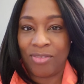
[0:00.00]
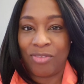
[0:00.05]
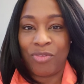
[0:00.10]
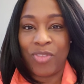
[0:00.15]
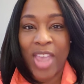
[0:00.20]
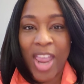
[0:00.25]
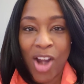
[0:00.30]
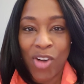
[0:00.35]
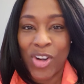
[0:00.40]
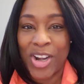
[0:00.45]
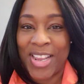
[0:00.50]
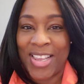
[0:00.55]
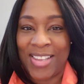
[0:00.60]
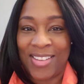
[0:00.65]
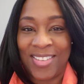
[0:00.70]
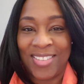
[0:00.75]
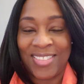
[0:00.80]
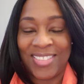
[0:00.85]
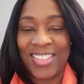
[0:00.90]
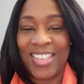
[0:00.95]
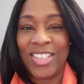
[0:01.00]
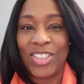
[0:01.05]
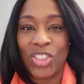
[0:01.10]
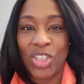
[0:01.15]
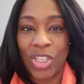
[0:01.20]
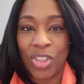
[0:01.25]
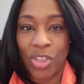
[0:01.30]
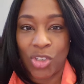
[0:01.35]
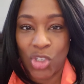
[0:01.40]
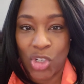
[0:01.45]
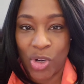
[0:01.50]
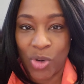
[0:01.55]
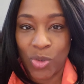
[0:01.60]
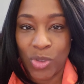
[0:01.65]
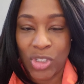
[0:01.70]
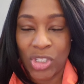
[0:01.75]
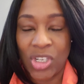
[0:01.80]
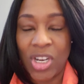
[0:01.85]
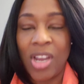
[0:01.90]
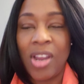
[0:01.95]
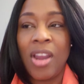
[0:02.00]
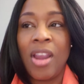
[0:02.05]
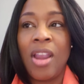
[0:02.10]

very into the church.